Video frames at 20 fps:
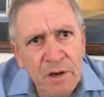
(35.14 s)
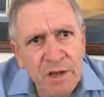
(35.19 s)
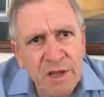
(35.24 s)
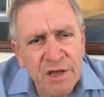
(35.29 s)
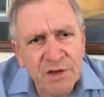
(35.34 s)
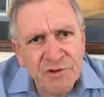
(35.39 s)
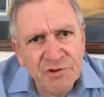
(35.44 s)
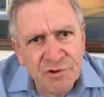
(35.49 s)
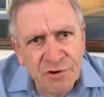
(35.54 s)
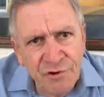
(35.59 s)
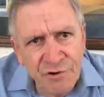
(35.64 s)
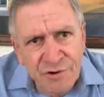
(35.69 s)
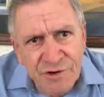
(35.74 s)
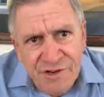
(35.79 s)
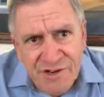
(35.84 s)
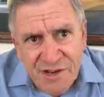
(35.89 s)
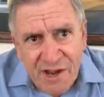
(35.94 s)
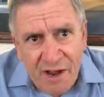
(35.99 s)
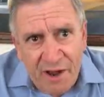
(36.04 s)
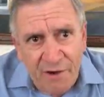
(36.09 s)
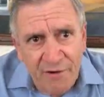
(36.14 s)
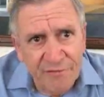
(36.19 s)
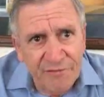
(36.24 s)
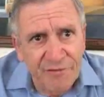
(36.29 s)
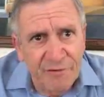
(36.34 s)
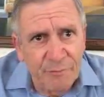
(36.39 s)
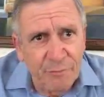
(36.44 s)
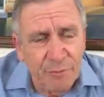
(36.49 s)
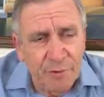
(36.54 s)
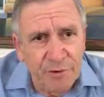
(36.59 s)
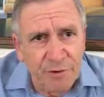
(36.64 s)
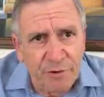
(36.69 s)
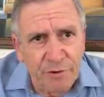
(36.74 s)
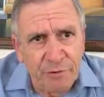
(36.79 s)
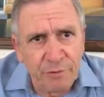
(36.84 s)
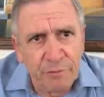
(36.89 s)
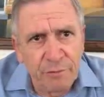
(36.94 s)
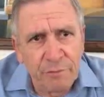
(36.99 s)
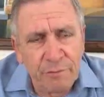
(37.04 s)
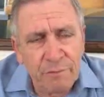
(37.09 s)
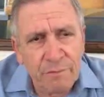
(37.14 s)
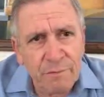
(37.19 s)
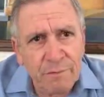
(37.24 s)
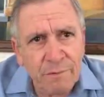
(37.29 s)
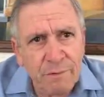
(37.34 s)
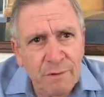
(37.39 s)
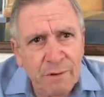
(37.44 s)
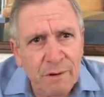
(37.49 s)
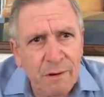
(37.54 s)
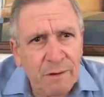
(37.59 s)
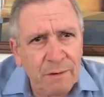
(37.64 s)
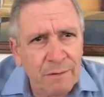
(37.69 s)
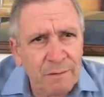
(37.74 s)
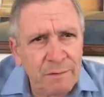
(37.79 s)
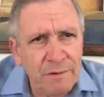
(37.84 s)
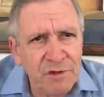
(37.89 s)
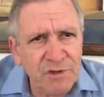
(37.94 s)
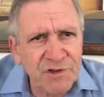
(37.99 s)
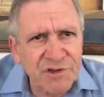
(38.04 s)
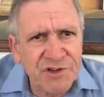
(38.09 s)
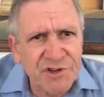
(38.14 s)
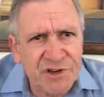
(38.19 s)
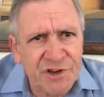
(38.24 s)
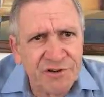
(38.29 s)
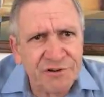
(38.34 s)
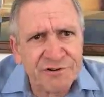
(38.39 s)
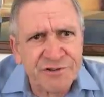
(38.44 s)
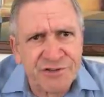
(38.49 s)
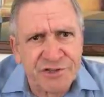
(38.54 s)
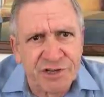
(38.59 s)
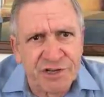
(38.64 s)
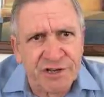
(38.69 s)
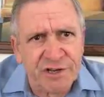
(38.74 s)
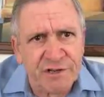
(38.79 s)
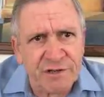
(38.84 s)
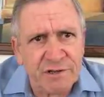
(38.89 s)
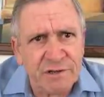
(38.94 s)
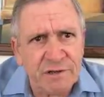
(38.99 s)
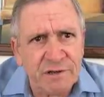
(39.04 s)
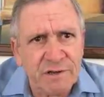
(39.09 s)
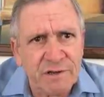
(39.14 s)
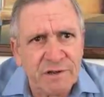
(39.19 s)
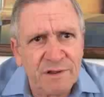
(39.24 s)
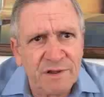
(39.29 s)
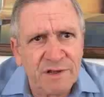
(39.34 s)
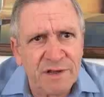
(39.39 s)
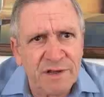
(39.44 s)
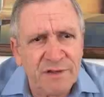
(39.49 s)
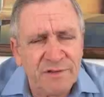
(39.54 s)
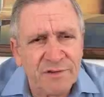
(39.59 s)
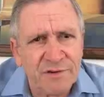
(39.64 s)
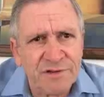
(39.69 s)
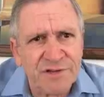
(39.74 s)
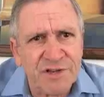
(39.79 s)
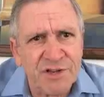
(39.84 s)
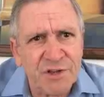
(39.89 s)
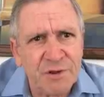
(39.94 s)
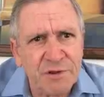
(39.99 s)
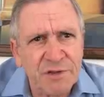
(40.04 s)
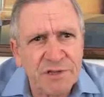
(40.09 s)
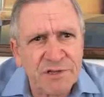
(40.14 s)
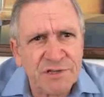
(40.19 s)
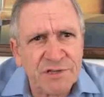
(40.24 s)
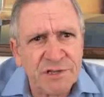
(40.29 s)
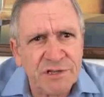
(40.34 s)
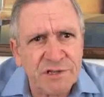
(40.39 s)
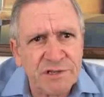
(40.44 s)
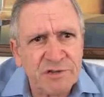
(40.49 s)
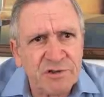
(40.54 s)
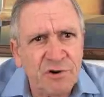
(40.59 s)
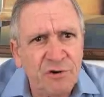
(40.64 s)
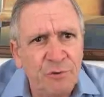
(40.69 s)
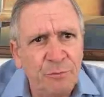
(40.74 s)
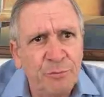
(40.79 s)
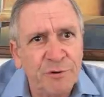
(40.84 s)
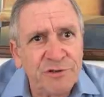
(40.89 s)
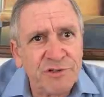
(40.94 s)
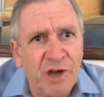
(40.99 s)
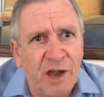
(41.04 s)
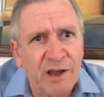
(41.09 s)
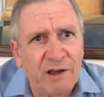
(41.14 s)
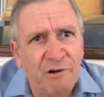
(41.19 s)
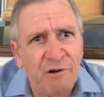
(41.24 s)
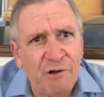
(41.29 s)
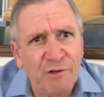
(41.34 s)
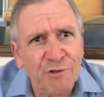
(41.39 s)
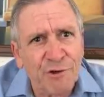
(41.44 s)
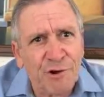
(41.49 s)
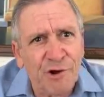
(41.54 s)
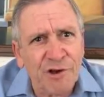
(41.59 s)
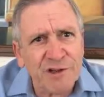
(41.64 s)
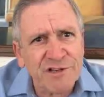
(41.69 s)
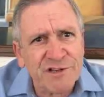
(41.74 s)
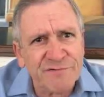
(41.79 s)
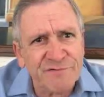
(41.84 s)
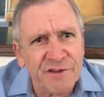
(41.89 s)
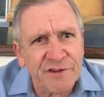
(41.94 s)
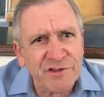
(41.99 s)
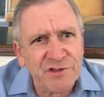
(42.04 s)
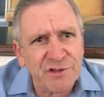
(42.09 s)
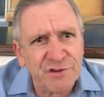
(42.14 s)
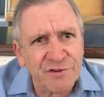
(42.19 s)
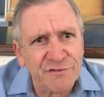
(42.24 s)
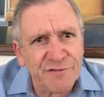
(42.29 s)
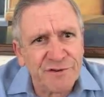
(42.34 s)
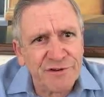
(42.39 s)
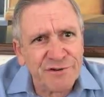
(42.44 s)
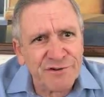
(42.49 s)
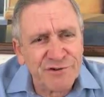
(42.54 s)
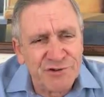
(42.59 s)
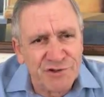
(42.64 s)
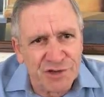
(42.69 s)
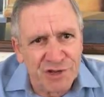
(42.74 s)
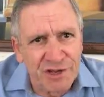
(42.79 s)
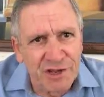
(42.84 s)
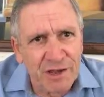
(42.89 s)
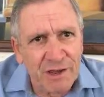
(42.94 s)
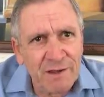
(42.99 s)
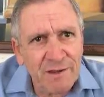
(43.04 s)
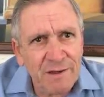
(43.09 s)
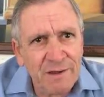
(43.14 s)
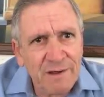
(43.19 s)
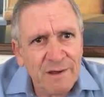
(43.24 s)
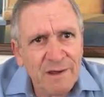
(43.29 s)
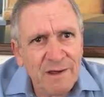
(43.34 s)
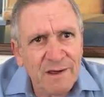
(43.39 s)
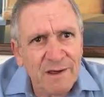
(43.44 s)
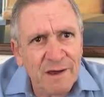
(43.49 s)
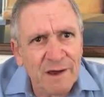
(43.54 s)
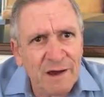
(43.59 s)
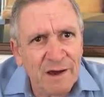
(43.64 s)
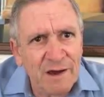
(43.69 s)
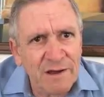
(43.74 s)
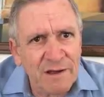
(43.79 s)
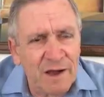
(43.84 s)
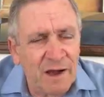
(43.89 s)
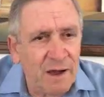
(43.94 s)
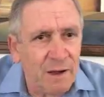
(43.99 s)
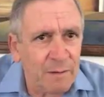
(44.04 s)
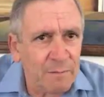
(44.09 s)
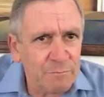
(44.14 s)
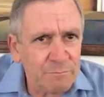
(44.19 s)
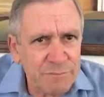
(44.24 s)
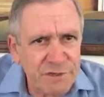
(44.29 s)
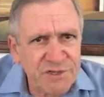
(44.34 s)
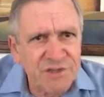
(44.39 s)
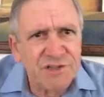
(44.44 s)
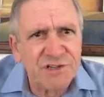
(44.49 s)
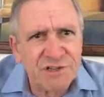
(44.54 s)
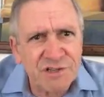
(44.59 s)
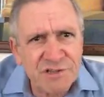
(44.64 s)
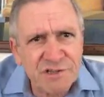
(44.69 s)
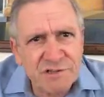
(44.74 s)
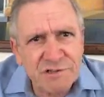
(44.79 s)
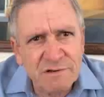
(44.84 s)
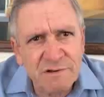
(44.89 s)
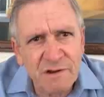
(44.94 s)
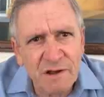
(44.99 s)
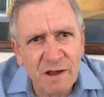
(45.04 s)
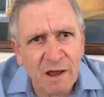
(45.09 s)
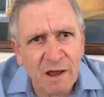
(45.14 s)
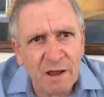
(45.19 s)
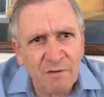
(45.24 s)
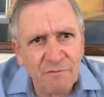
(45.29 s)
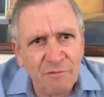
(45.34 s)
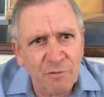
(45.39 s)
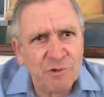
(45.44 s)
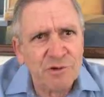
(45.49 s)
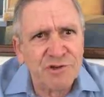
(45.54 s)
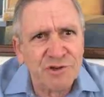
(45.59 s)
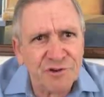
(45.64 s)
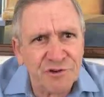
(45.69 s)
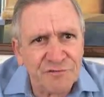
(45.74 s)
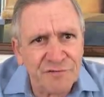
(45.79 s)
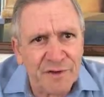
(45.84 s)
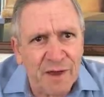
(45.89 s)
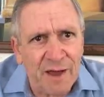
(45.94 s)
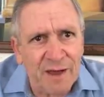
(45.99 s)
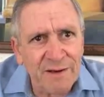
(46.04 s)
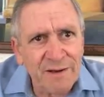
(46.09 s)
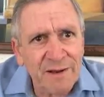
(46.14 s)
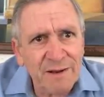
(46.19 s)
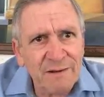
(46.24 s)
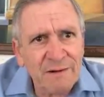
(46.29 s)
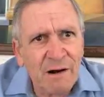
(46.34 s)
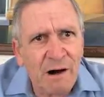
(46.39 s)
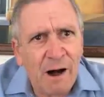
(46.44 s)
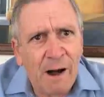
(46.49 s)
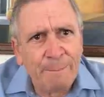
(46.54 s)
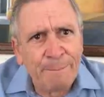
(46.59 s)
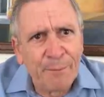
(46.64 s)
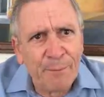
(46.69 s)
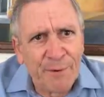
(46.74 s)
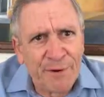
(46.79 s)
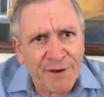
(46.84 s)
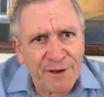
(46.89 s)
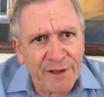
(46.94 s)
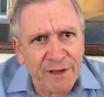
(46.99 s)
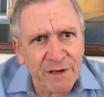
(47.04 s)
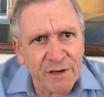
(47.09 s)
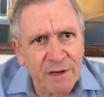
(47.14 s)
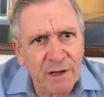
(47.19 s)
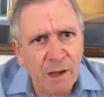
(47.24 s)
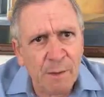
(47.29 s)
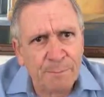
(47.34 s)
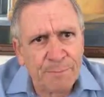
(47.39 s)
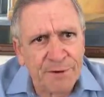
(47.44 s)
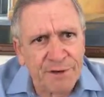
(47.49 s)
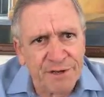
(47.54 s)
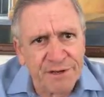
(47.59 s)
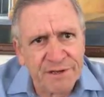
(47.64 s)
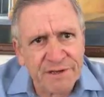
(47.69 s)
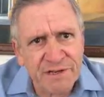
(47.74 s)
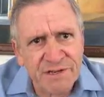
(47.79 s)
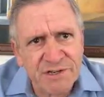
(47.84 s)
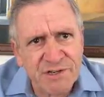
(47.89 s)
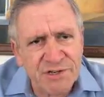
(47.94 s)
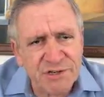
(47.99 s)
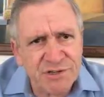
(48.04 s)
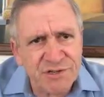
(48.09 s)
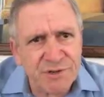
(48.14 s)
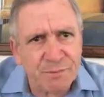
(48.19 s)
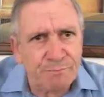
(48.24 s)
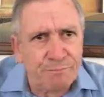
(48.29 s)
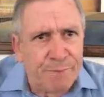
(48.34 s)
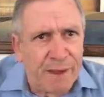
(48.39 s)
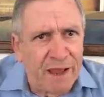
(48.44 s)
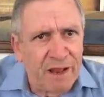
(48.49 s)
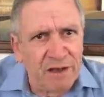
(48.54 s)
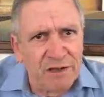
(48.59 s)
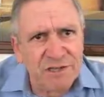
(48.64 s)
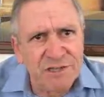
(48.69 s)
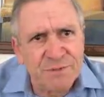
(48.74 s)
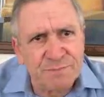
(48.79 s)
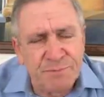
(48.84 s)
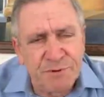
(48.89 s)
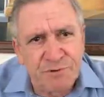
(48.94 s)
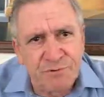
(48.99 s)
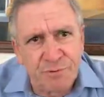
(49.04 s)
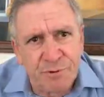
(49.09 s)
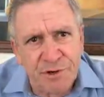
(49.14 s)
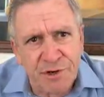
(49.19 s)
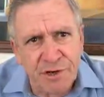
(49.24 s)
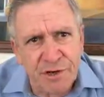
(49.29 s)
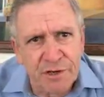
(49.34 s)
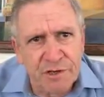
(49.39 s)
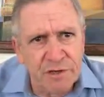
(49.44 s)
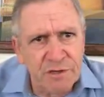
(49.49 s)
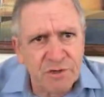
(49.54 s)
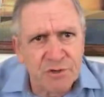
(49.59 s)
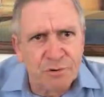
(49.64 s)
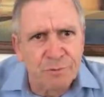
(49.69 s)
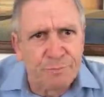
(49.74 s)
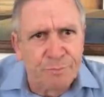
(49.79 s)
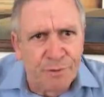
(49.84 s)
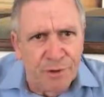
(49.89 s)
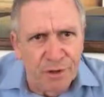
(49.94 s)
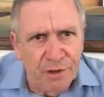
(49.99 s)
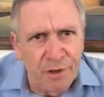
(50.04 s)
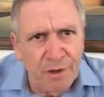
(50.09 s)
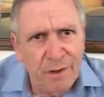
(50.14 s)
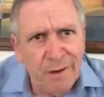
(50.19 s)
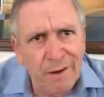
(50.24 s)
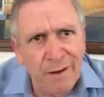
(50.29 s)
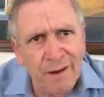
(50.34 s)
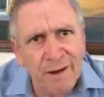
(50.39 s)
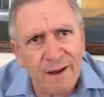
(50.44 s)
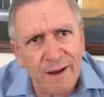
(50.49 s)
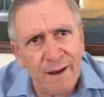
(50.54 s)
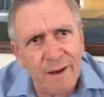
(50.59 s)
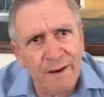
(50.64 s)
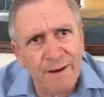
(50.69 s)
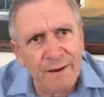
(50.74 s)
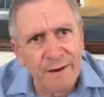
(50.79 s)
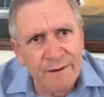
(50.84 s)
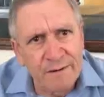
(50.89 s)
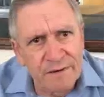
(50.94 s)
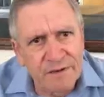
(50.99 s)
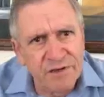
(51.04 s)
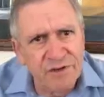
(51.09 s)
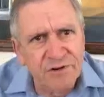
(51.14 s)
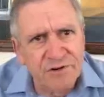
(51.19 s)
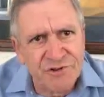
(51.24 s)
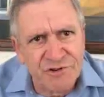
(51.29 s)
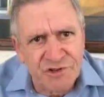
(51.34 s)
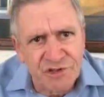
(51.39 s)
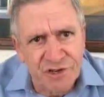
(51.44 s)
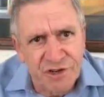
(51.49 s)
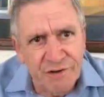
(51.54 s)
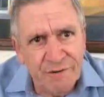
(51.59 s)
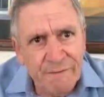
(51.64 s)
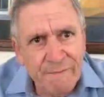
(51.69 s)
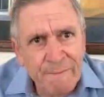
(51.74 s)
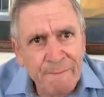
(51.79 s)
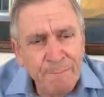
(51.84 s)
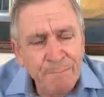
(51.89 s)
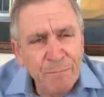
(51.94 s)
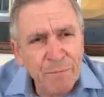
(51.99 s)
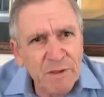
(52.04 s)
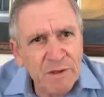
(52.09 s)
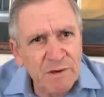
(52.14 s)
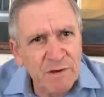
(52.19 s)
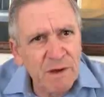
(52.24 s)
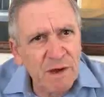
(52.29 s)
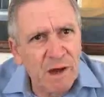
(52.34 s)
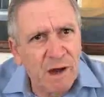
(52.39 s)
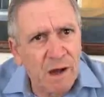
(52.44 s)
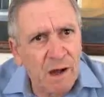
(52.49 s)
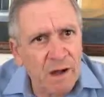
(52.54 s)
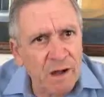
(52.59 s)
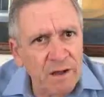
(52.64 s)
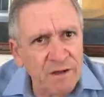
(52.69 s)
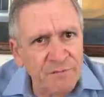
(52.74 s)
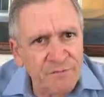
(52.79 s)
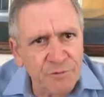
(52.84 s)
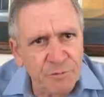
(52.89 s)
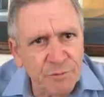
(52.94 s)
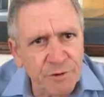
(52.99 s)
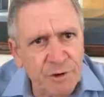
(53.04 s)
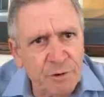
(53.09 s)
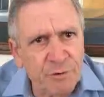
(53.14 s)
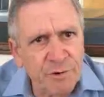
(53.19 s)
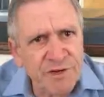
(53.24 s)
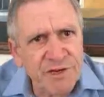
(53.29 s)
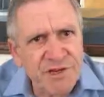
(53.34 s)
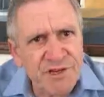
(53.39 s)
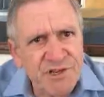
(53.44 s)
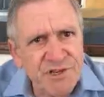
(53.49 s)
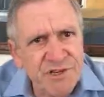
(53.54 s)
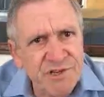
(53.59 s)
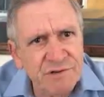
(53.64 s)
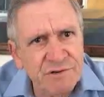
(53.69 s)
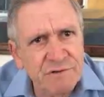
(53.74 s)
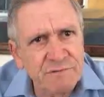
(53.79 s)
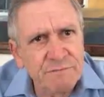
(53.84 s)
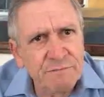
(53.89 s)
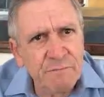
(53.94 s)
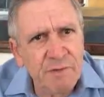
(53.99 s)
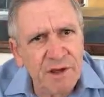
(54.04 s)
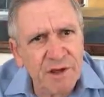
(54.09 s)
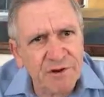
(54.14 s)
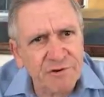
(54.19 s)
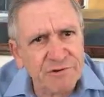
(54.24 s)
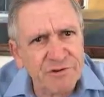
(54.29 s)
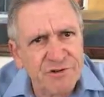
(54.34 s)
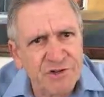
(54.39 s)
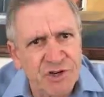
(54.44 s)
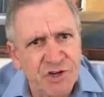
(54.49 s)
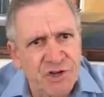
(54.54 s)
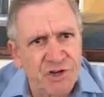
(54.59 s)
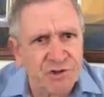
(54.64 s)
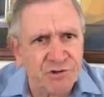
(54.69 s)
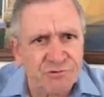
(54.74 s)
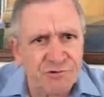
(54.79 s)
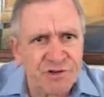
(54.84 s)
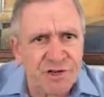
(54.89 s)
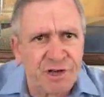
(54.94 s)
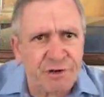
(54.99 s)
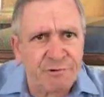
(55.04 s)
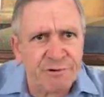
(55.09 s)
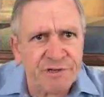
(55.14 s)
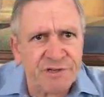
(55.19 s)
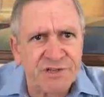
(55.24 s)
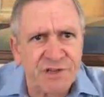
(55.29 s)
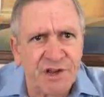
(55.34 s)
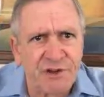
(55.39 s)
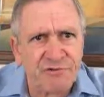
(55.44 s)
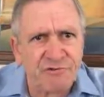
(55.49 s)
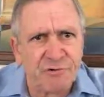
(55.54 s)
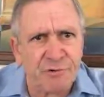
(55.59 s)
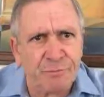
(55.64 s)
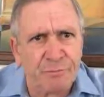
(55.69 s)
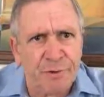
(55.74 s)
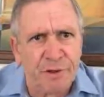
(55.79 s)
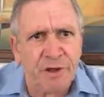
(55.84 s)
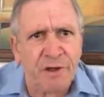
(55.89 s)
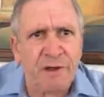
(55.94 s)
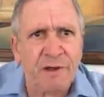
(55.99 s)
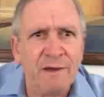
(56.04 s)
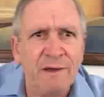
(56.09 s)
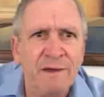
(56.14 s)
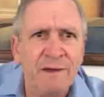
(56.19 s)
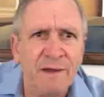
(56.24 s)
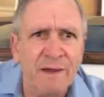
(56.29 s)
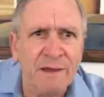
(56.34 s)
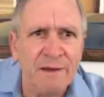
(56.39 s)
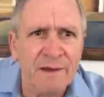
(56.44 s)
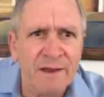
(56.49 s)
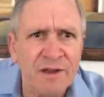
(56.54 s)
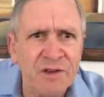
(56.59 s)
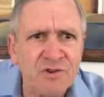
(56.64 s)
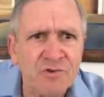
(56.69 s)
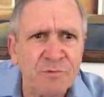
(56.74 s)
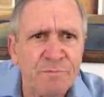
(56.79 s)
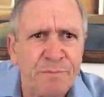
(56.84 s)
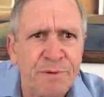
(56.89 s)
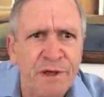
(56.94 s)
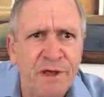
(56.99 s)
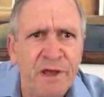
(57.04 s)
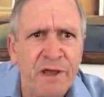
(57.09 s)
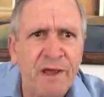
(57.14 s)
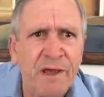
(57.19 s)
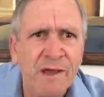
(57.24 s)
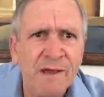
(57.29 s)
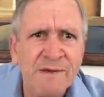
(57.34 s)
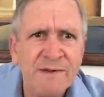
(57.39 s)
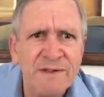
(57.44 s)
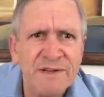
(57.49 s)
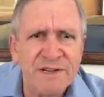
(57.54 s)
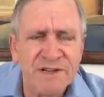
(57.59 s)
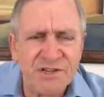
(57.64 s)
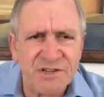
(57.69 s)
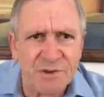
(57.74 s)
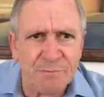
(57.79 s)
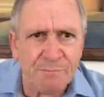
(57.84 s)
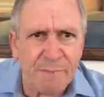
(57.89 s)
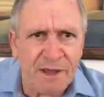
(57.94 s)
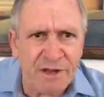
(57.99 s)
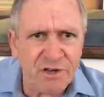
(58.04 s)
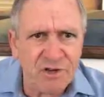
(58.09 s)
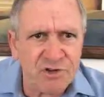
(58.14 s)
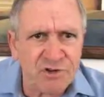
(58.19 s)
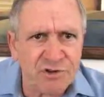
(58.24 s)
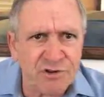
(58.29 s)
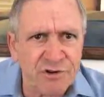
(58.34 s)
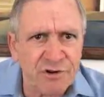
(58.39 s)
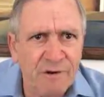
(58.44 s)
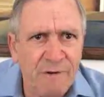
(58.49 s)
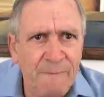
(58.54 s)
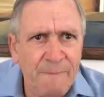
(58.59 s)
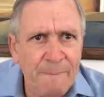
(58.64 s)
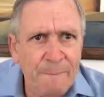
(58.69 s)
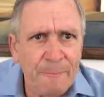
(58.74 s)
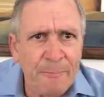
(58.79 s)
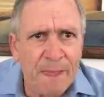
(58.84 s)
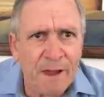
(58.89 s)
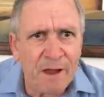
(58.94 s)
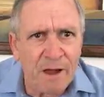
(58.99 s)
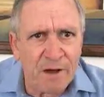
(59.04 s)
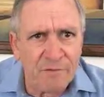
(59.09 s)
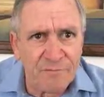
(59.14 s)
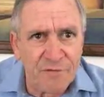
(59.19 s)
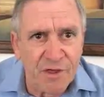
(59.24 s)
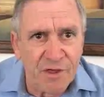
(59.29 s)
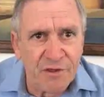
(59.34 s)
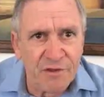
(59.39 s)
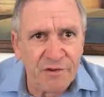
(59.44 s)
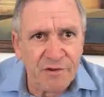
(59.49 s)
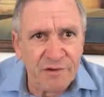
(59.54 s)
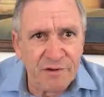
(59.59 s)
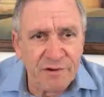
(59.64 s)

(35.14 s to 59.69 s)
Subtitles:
it turns out that when you look at energy, there's a term which I call the conservation of energy business version of that operating in a company. There's a balance between entropy and energy. If you increase energy, you decrease entropy. And entropy is a measure of the